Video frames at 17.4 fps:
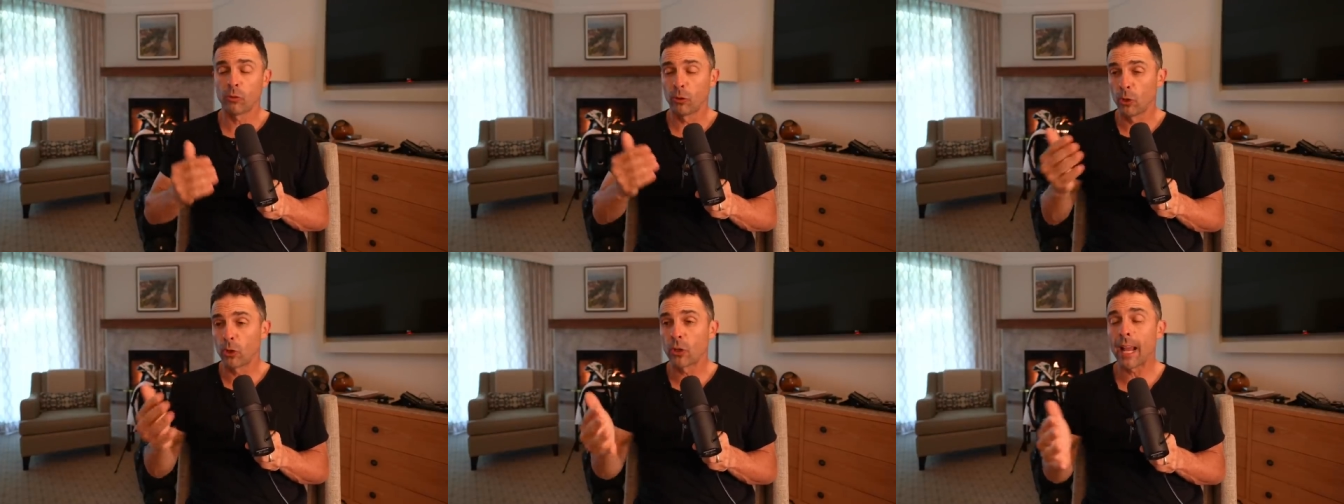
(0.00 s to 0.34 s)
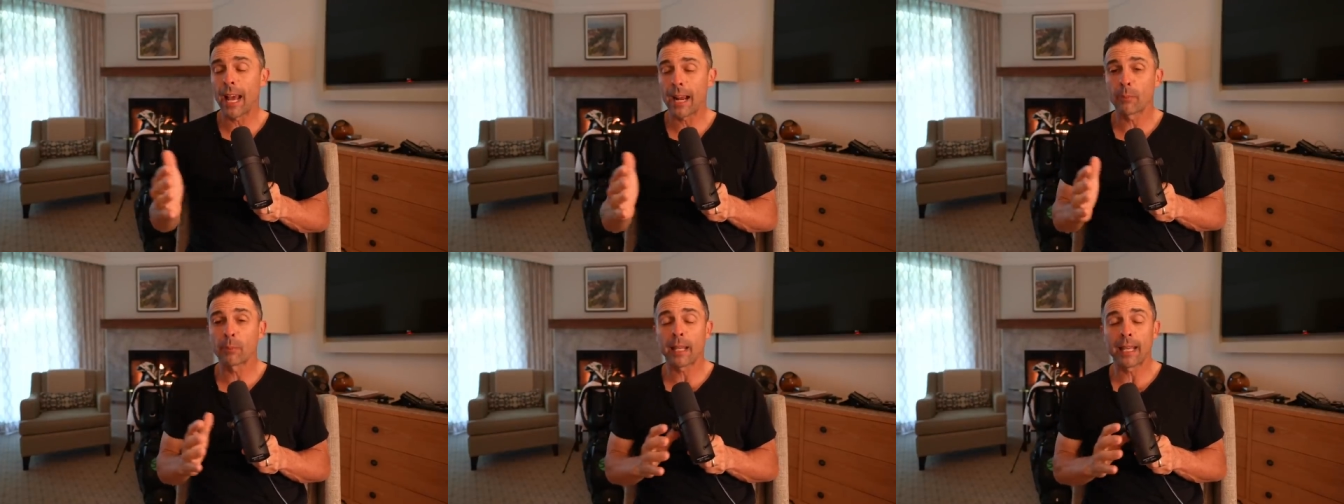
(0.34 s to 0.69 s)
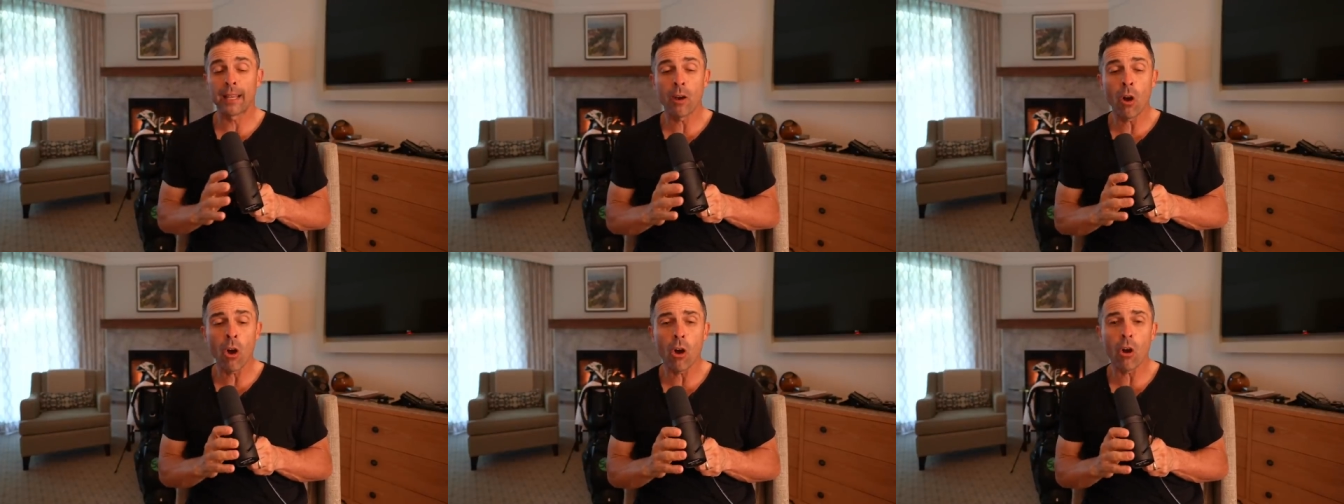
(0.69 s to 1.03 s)
learned how to
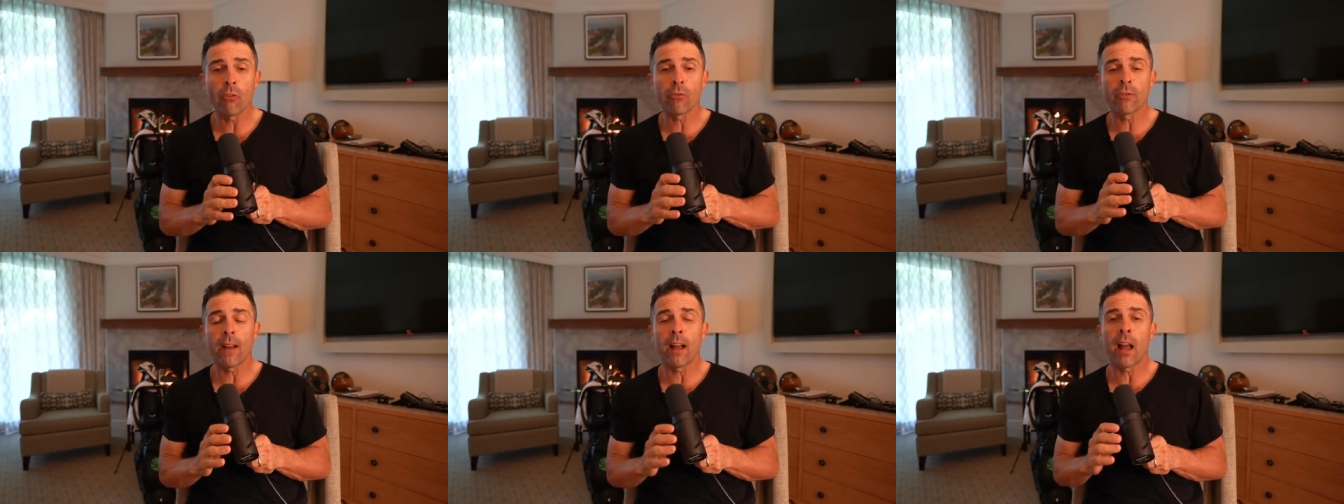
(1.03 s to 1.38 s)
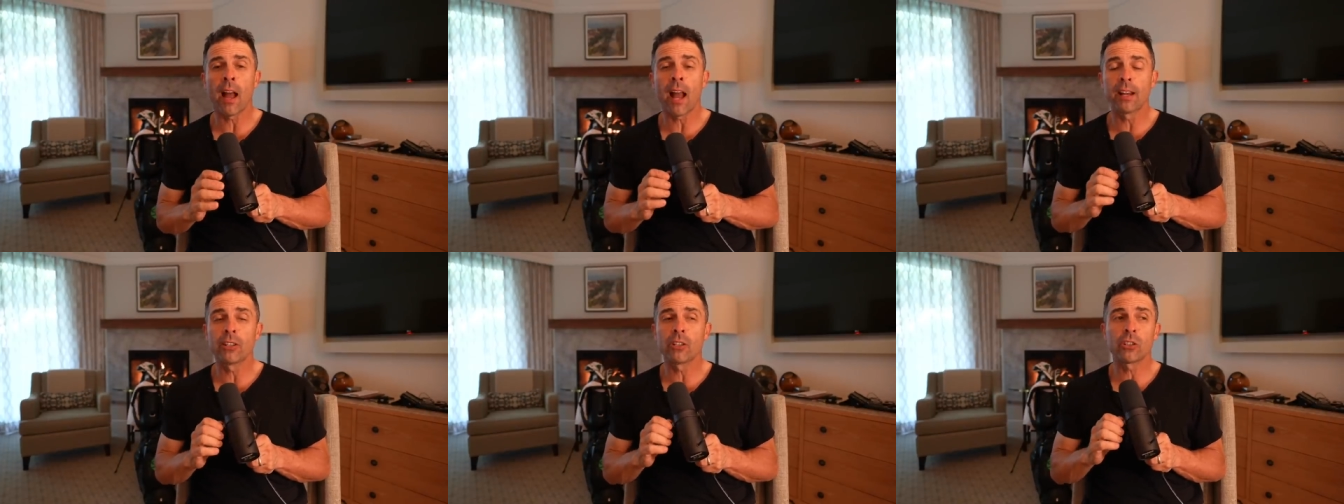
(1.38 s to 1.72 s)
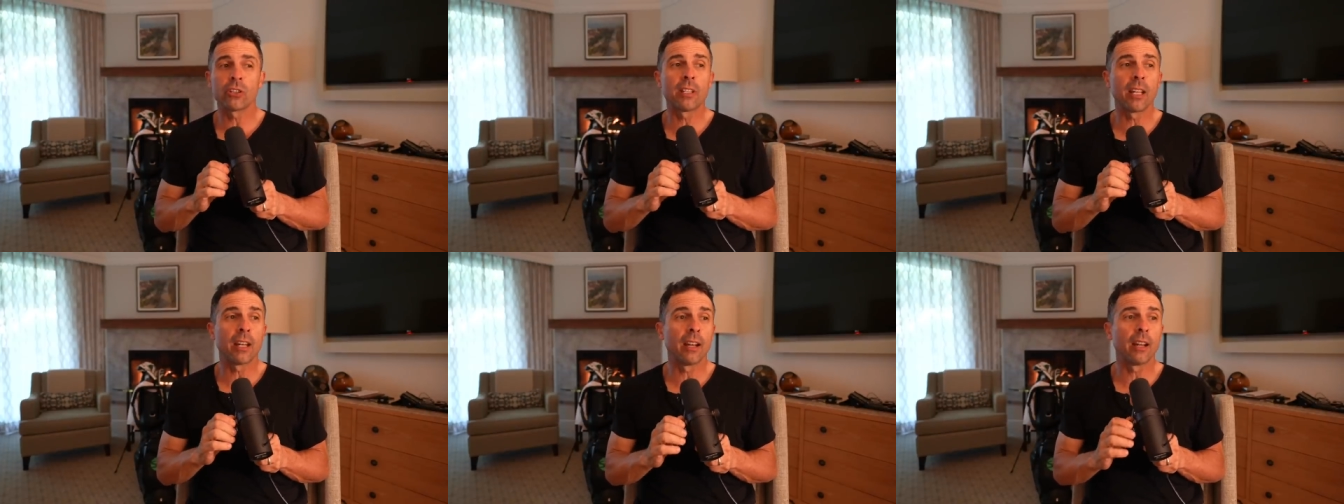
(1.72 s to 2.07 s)
play golf, I
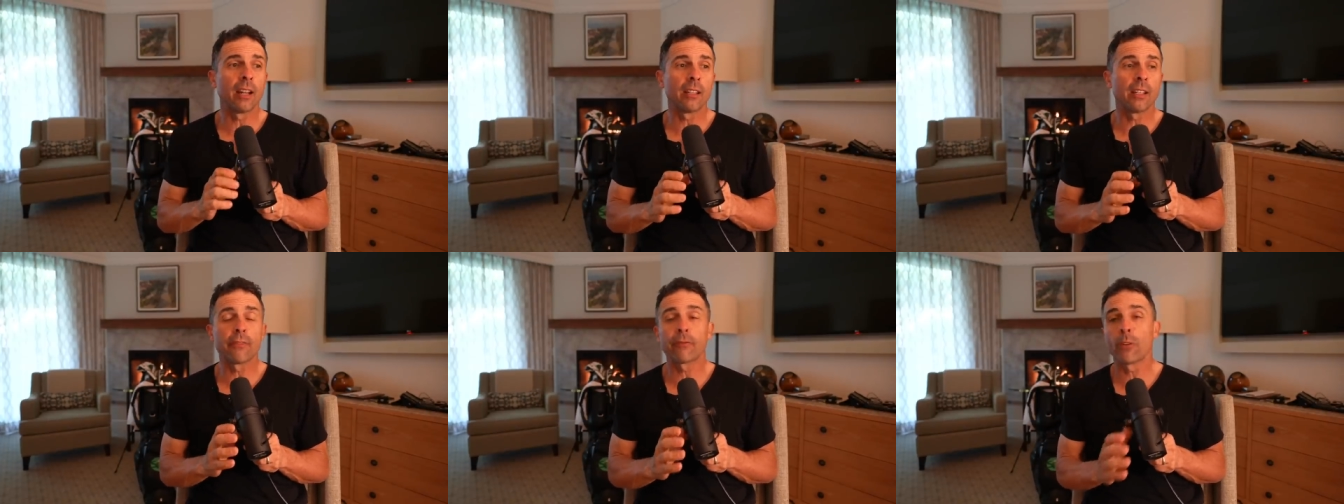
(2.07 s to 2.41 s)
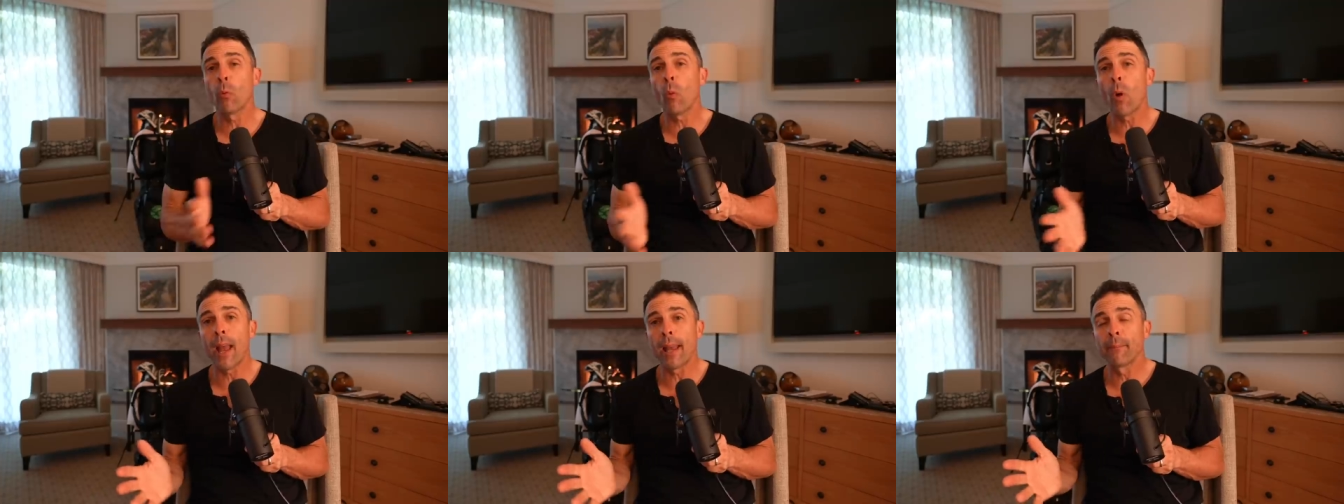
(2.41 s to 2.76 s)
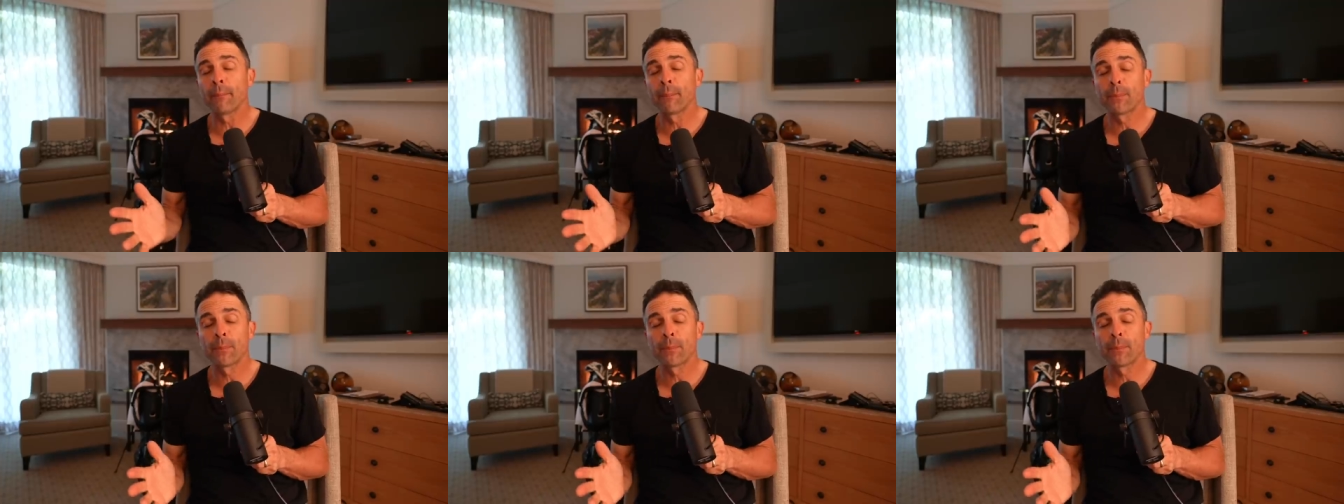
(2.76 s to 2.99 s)
just did it a different way.